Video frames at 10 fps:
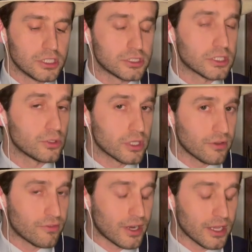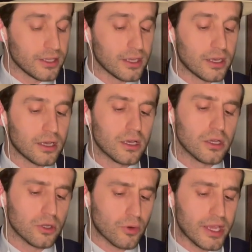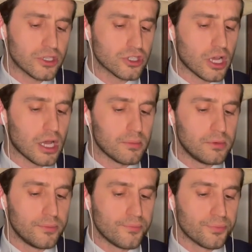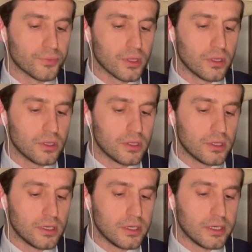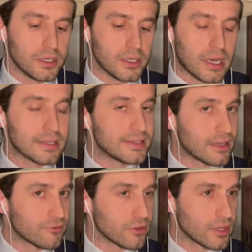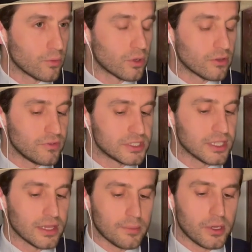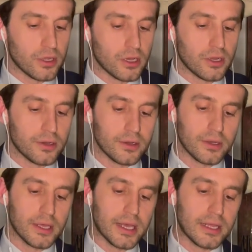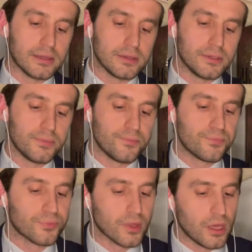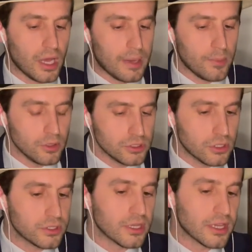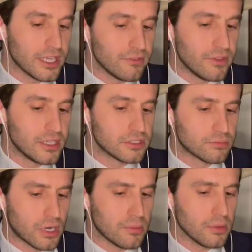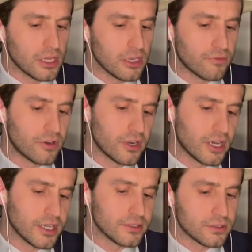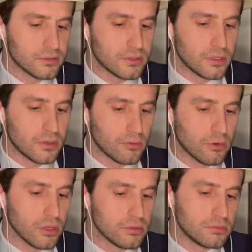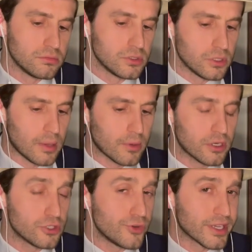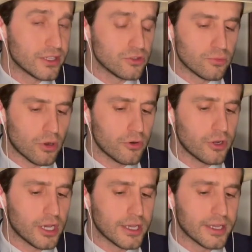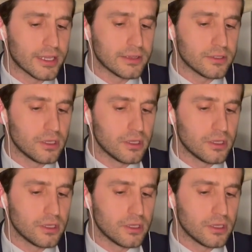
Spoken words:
Chateau Kefraya, great job. I definitely want to visit Lebanon, and I'm also going to leave this probably overnight. Well, I'm going to drink it tomorrow night, and